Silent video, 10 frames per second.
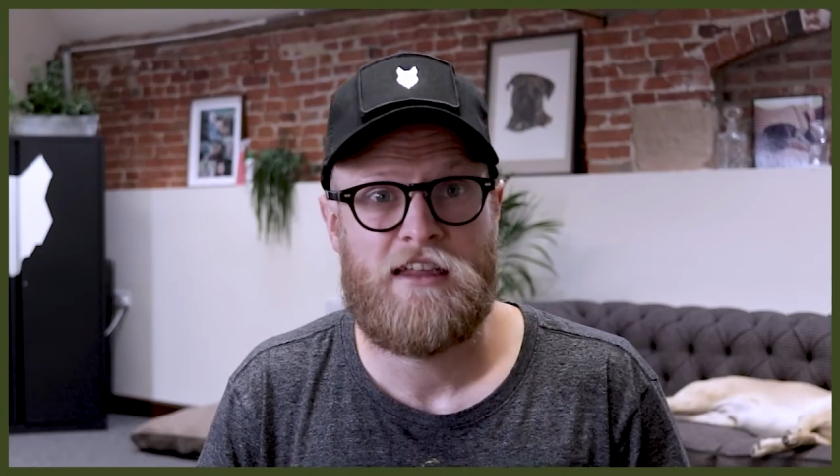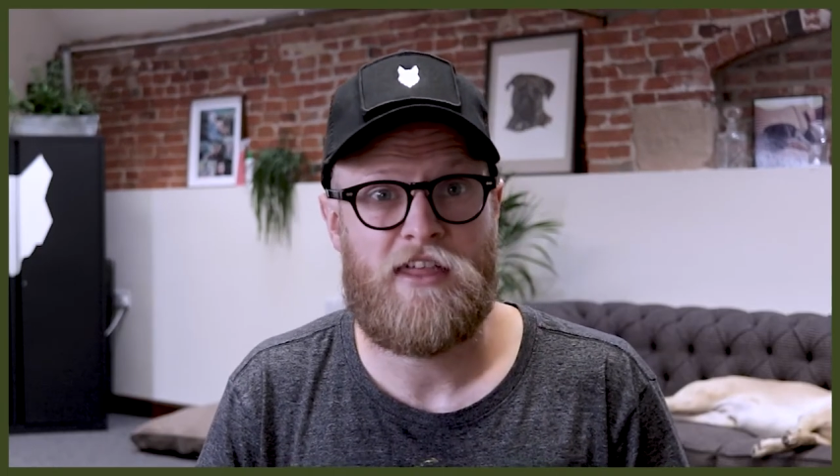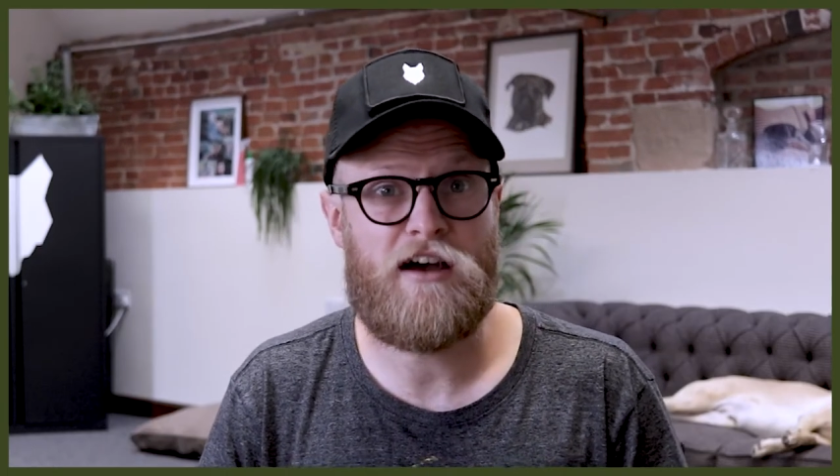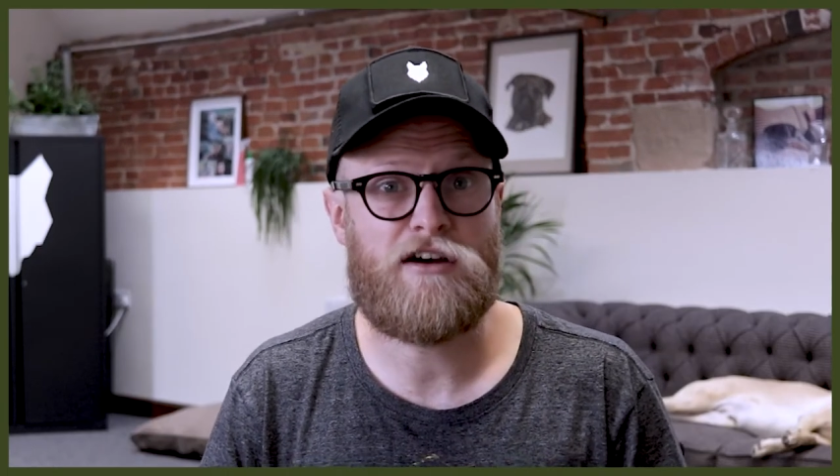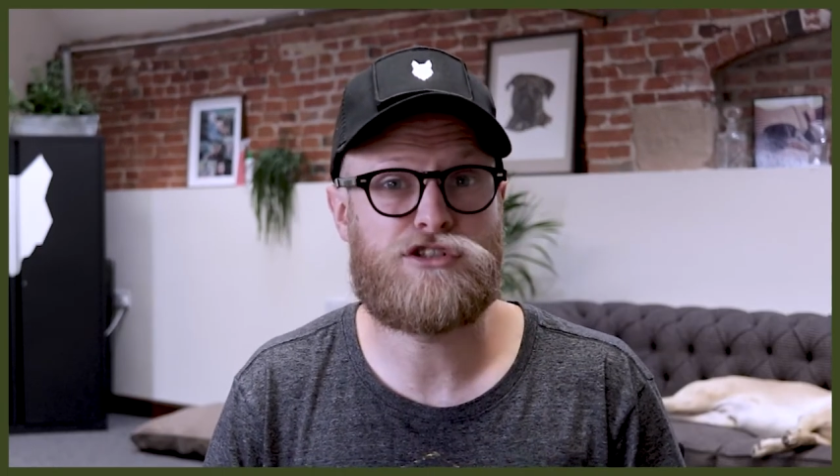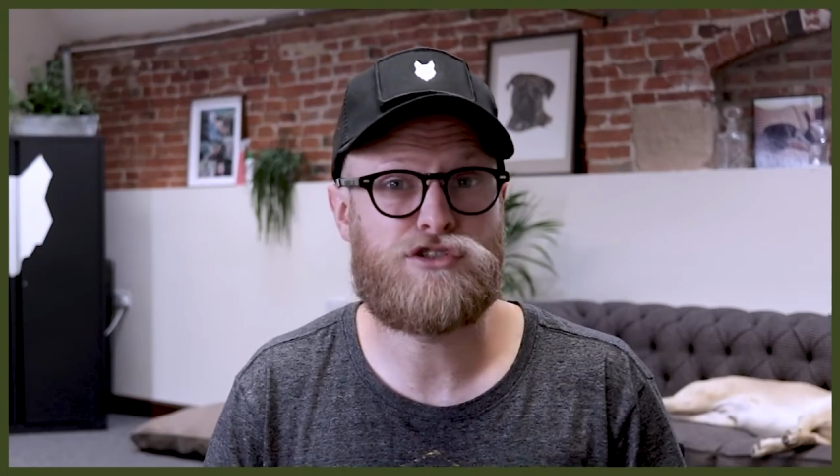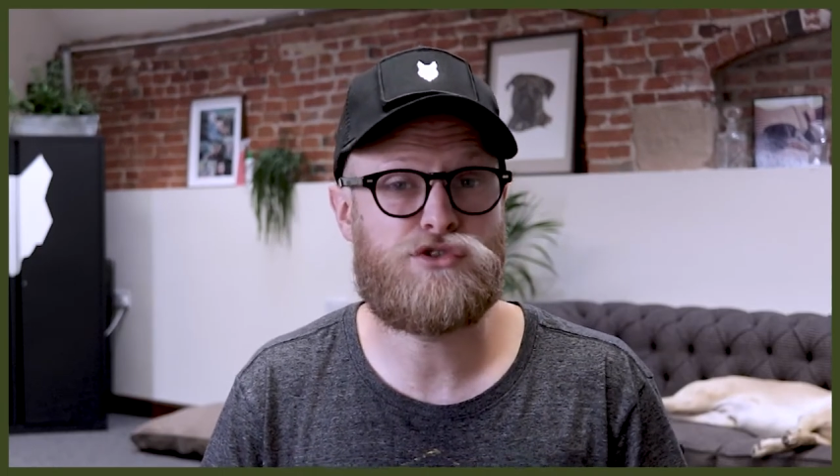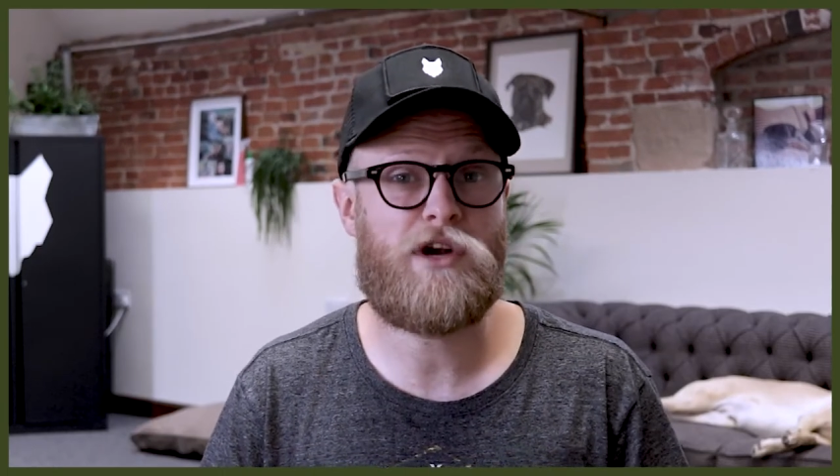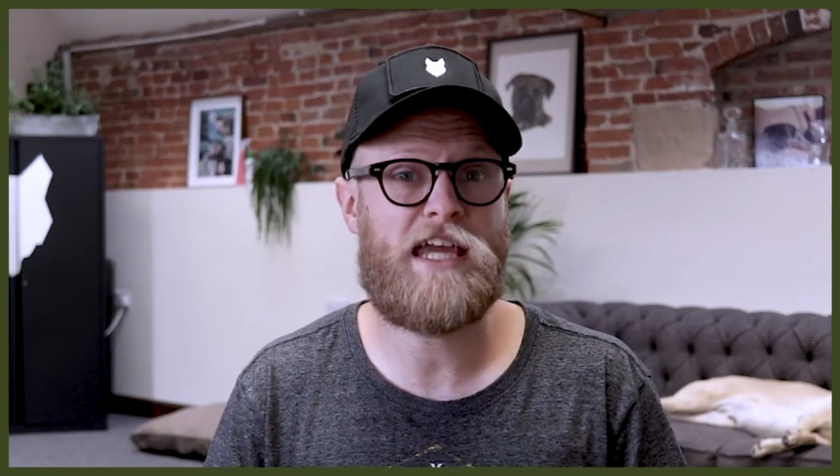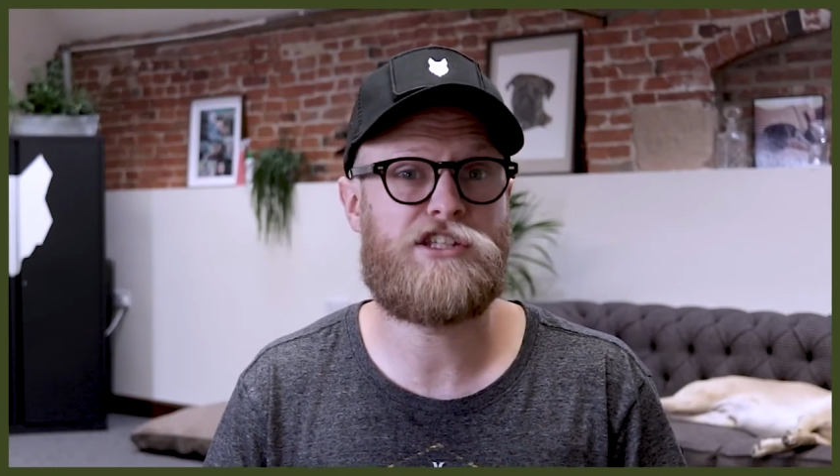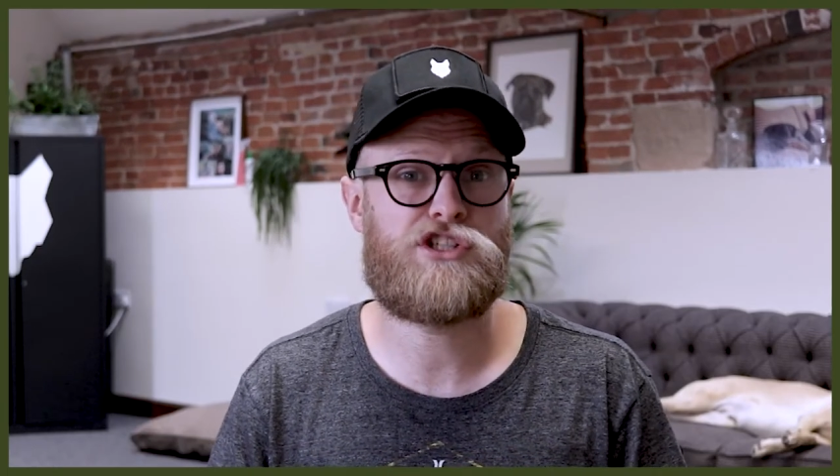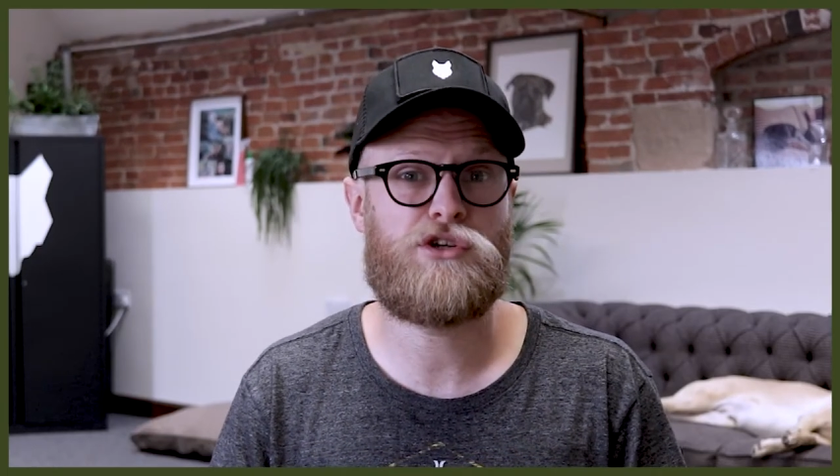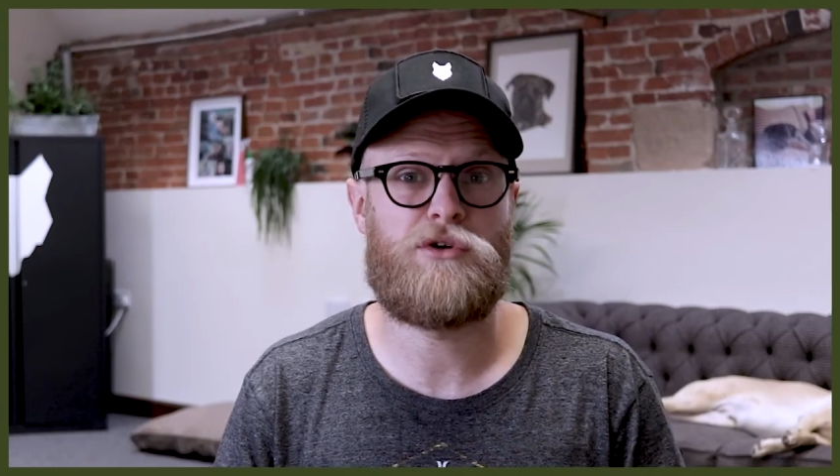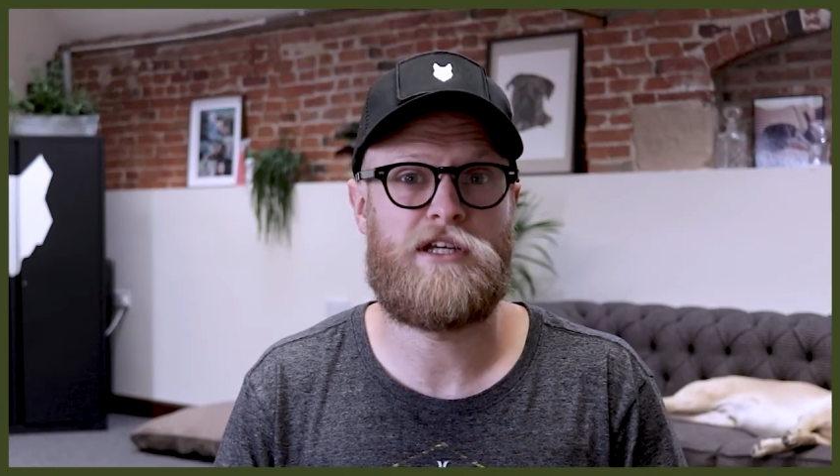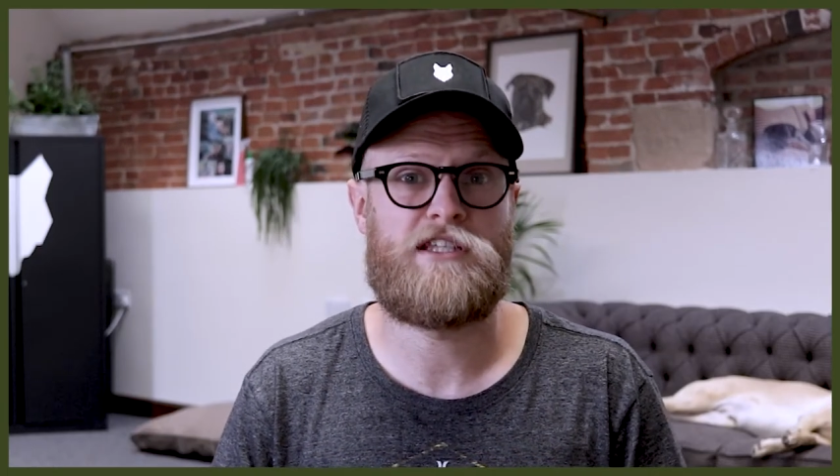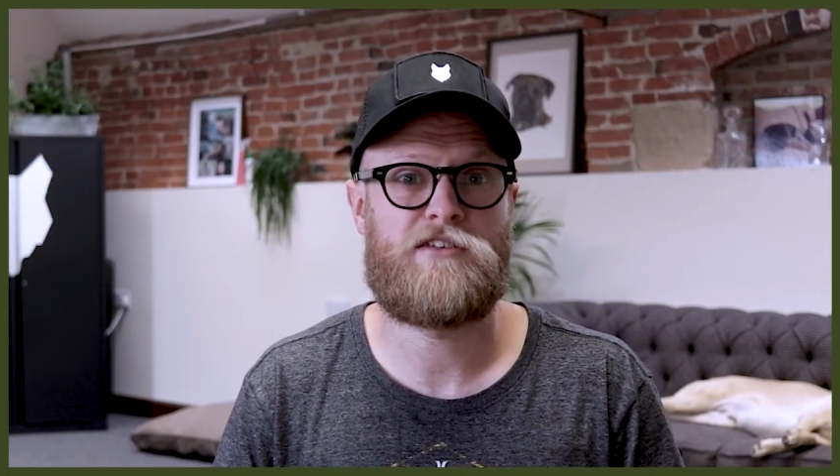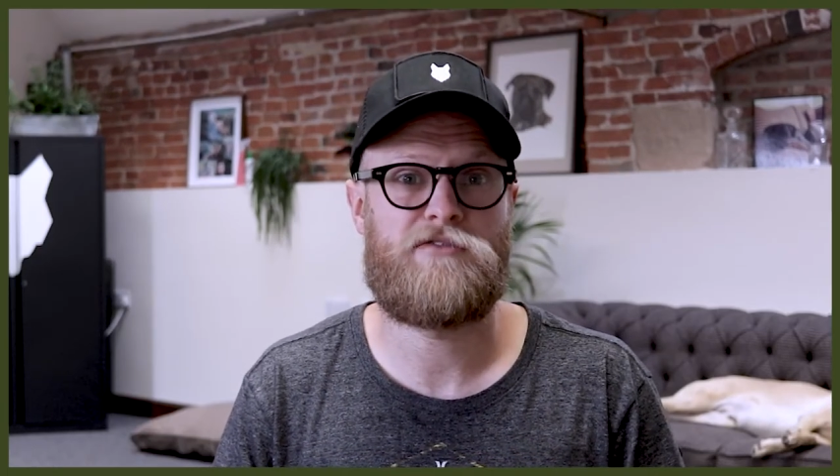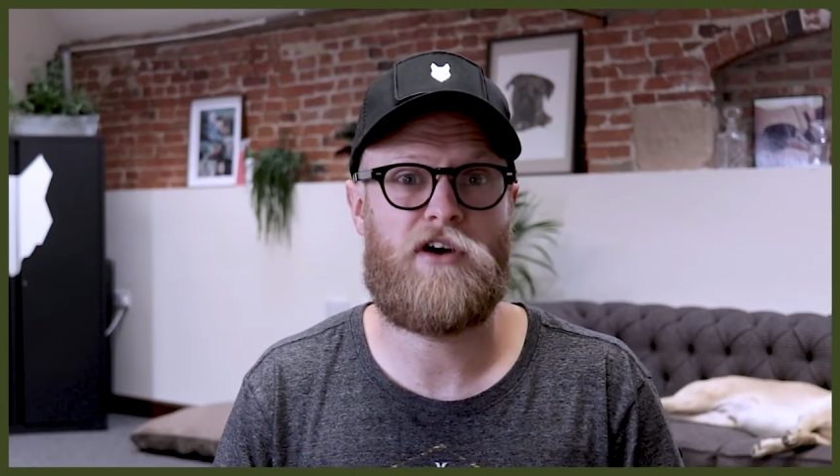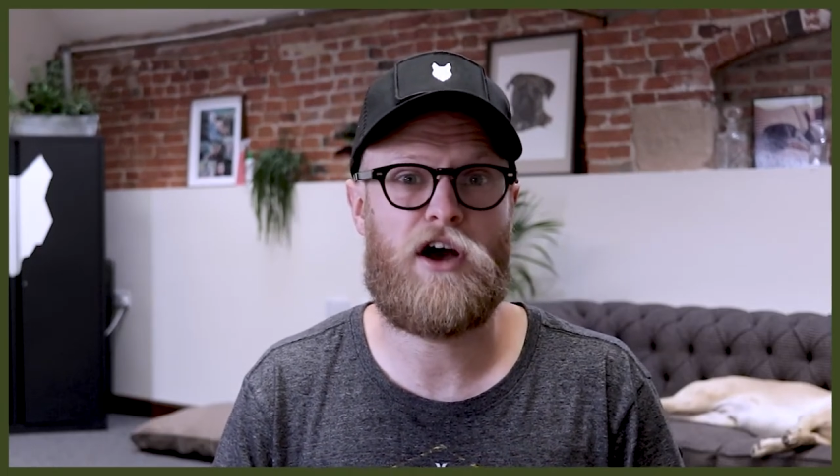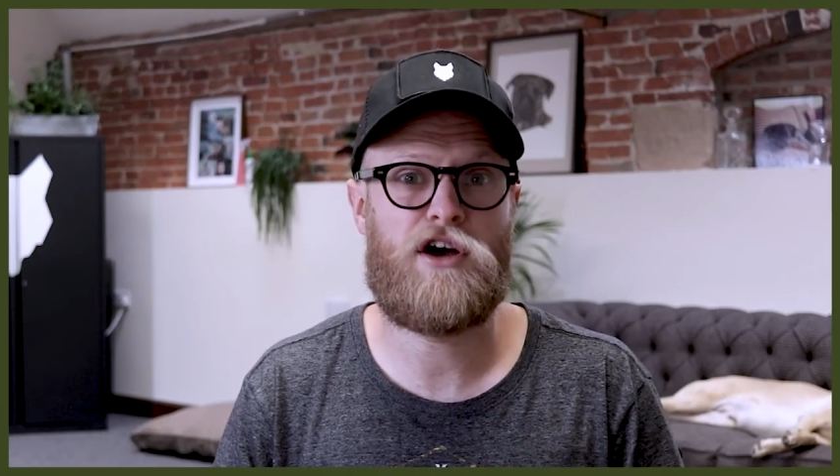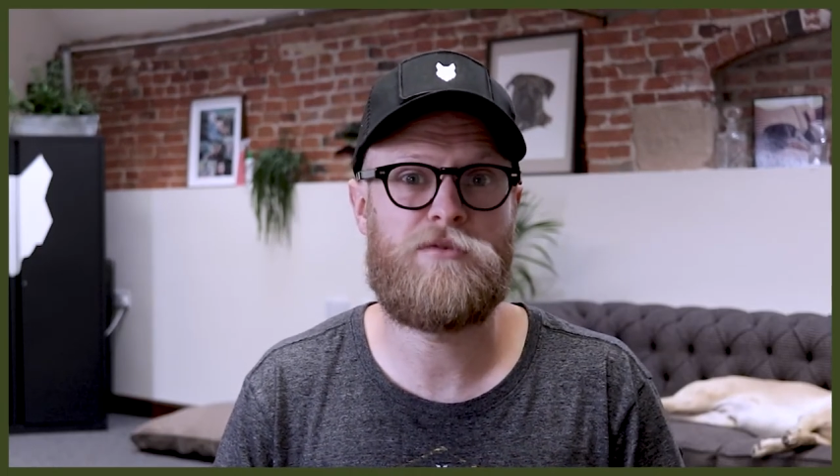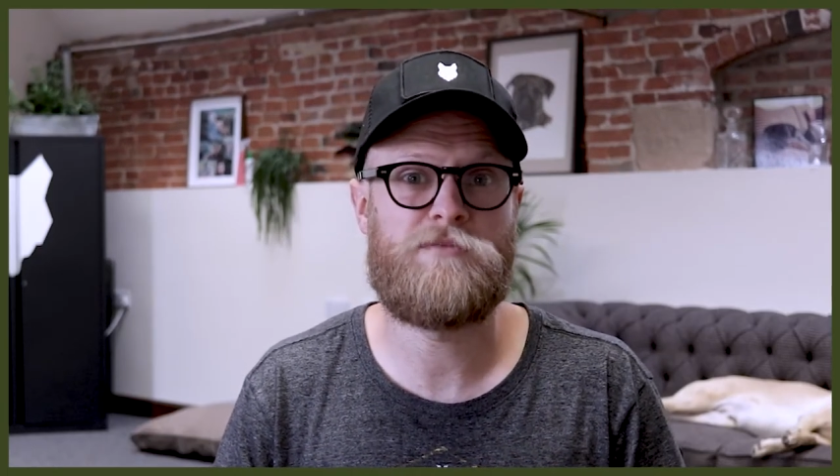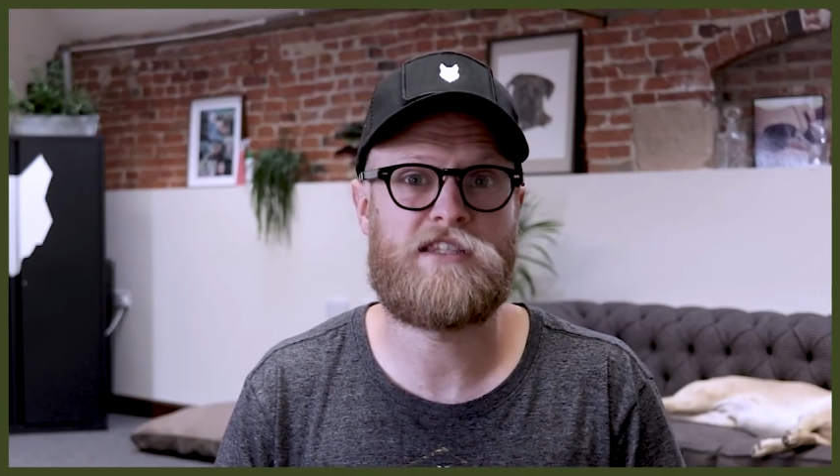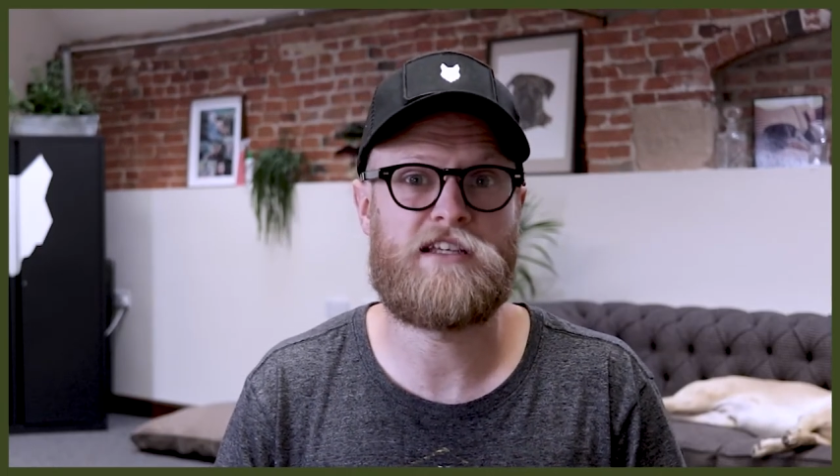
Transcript: they are a great choice for homes